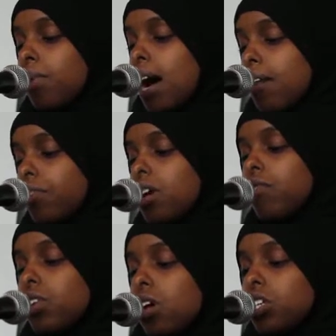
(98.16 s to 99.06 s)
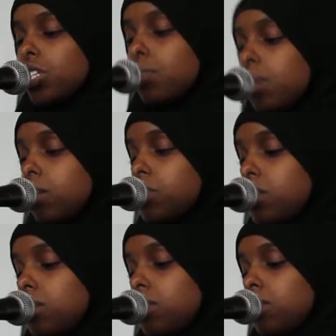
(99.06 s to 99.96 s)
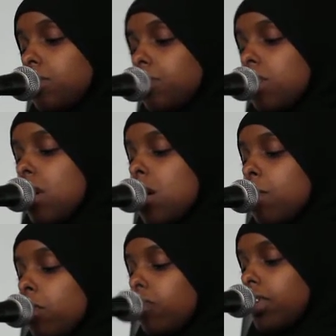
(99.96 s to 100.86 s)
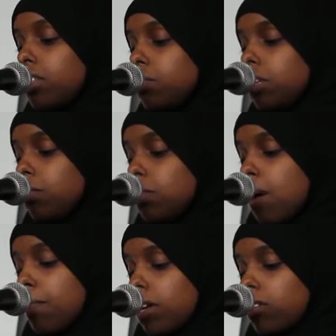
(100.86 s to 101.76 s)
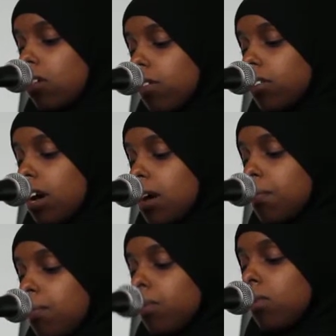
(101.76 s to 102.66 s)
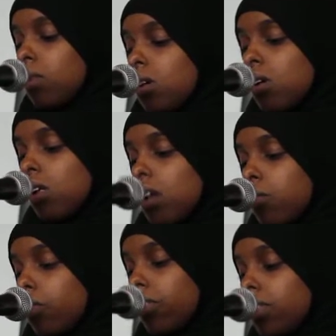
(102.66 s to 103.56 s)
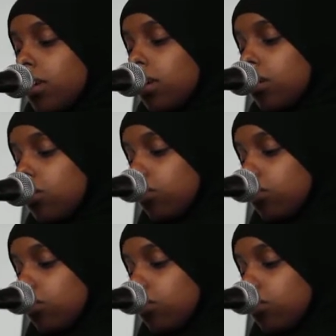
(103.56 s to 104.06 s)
after every hardship comes ease. It motivates me to be my best all the time, and one thing,